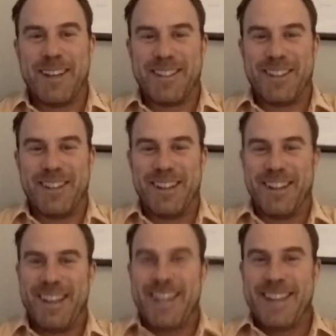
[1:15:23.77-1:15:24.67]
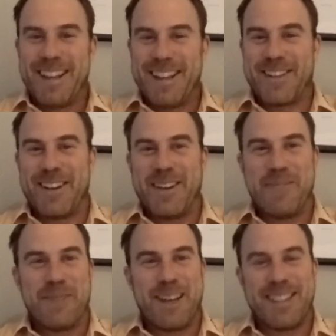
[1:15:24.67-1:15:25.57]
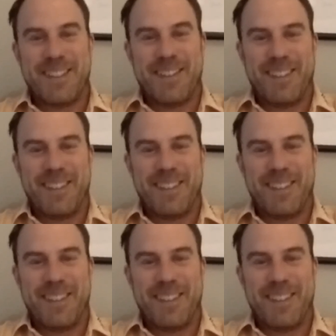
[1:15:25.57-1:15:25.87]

So that's quite impressive.